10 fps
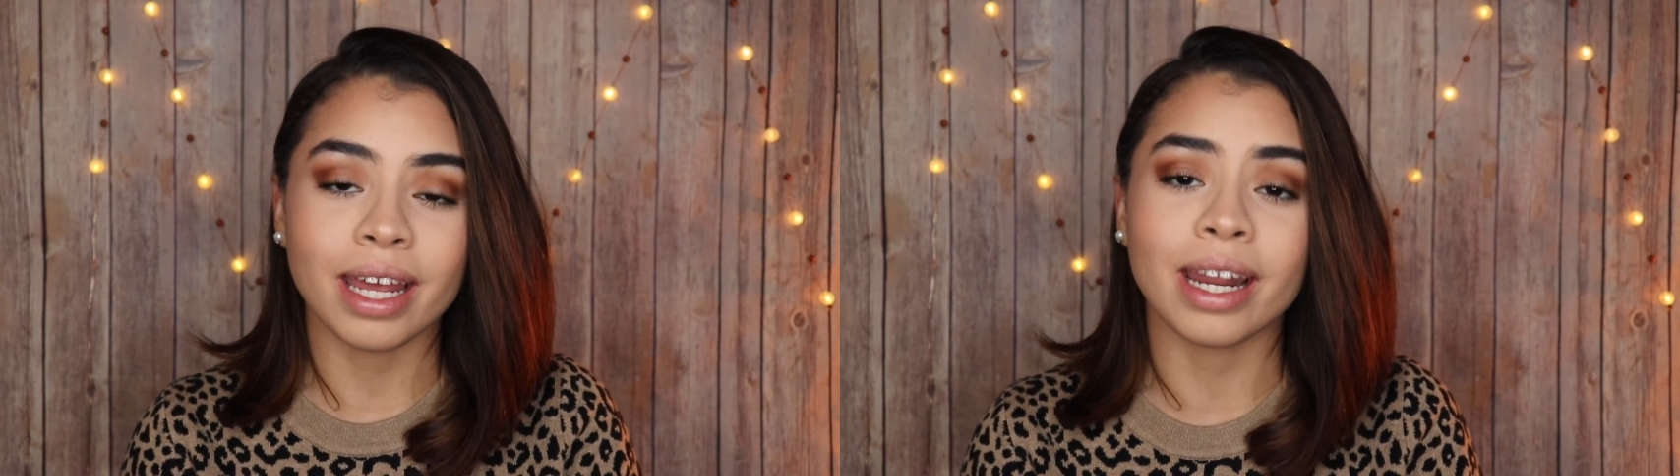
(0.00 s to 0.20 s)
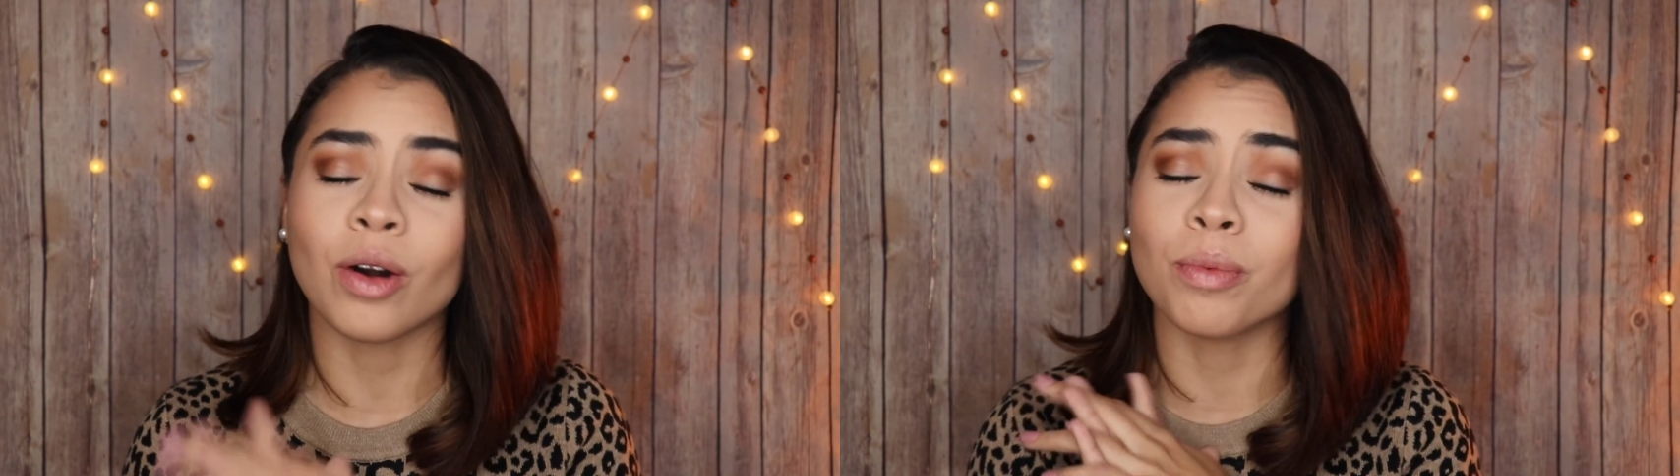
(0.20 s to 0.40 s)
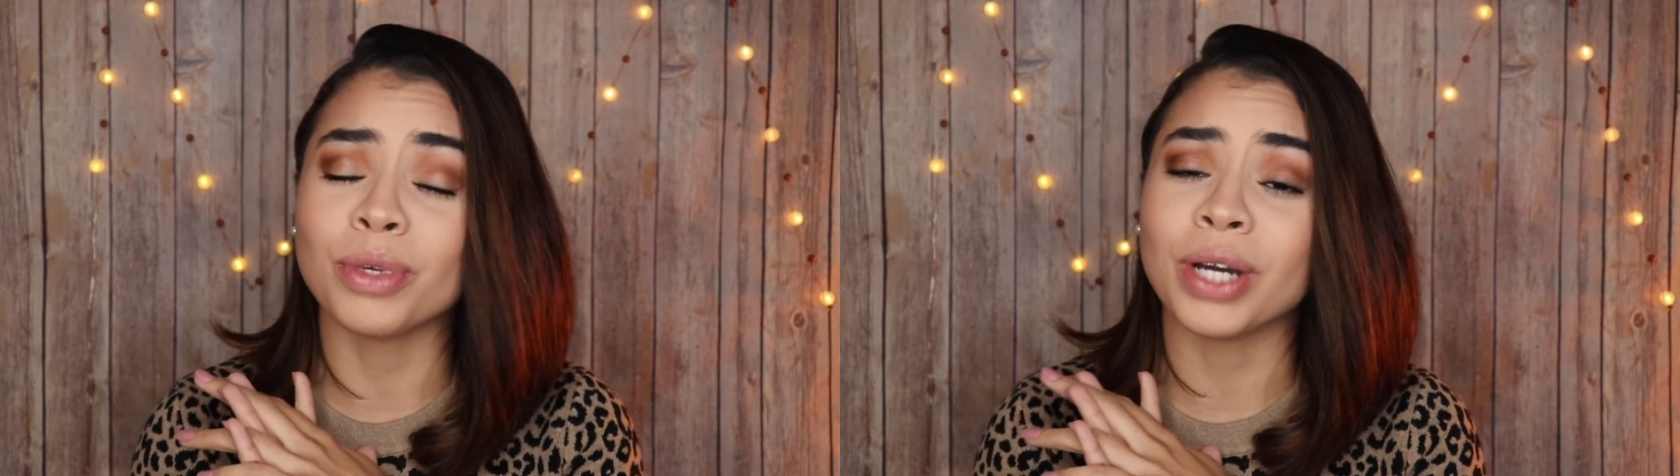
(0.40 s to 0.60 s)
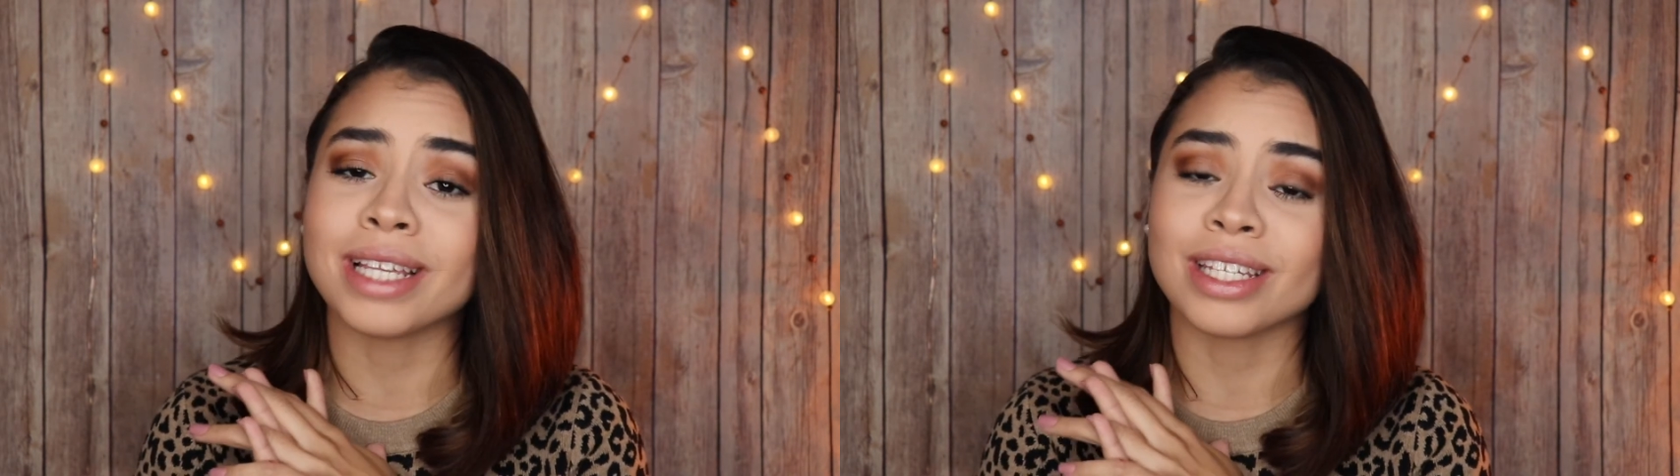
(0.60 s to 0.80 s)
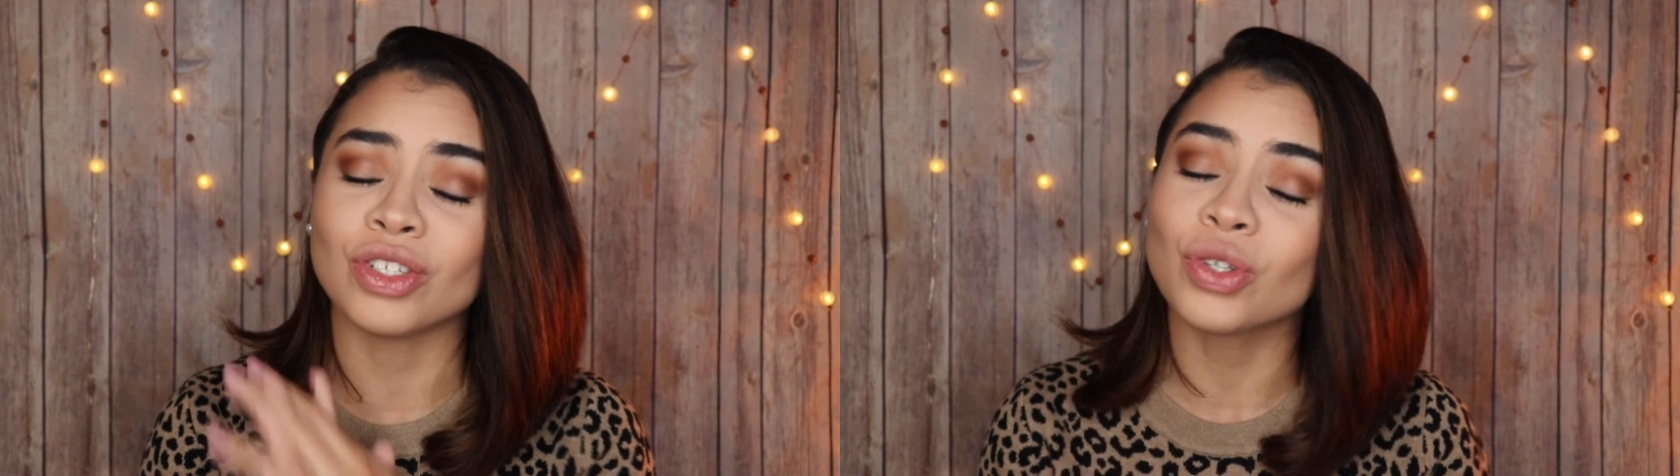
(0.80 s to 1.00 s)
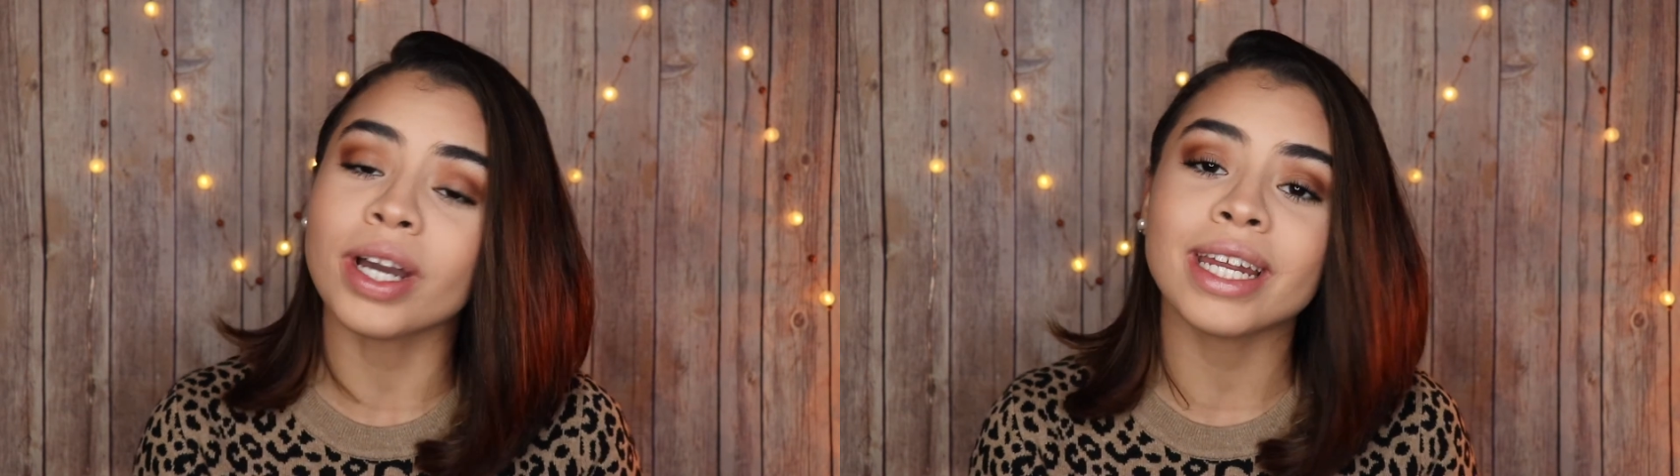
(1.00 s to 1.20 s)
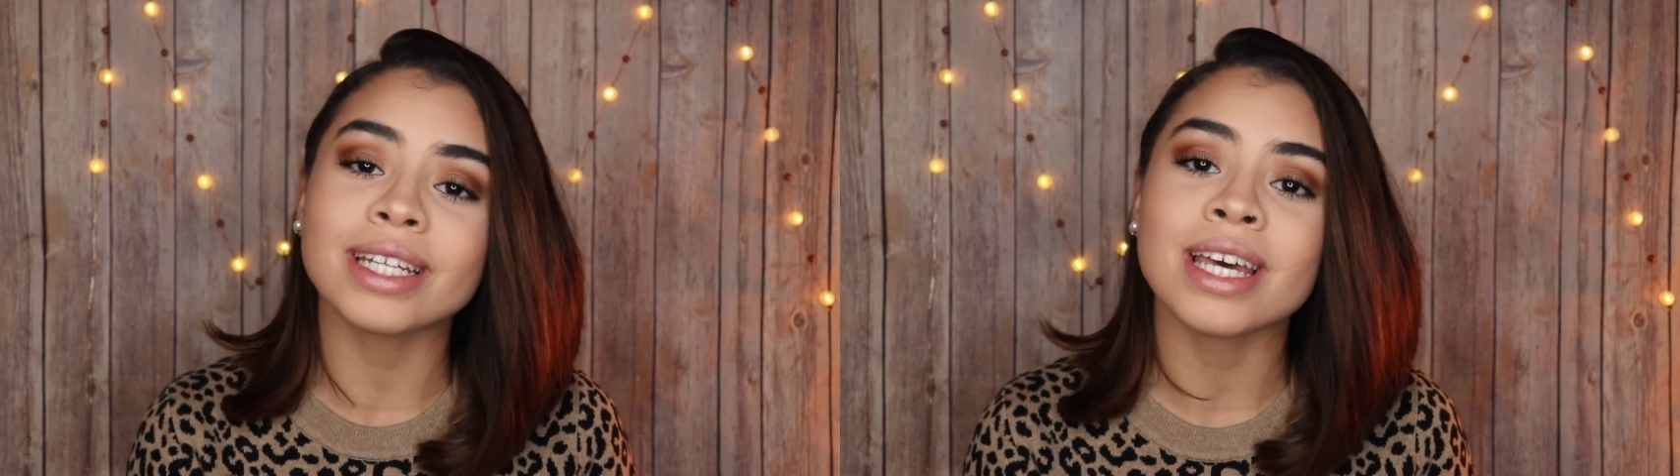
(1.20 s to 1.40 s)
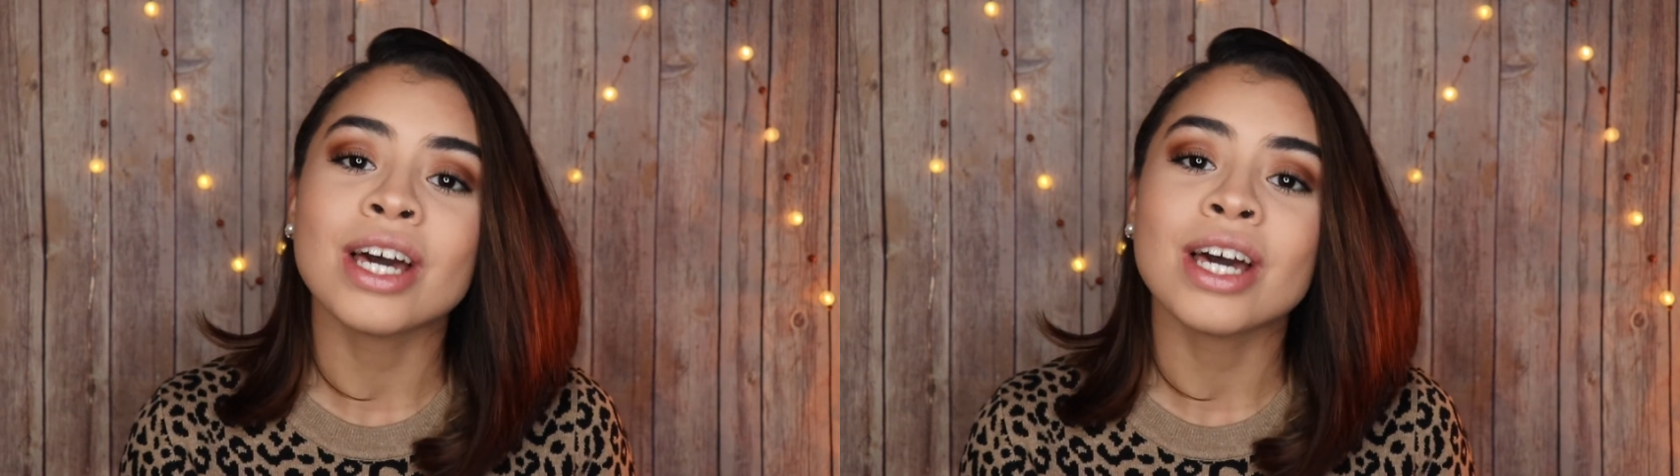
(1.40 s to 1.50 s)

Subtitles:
that I hope you guys enjoyed it.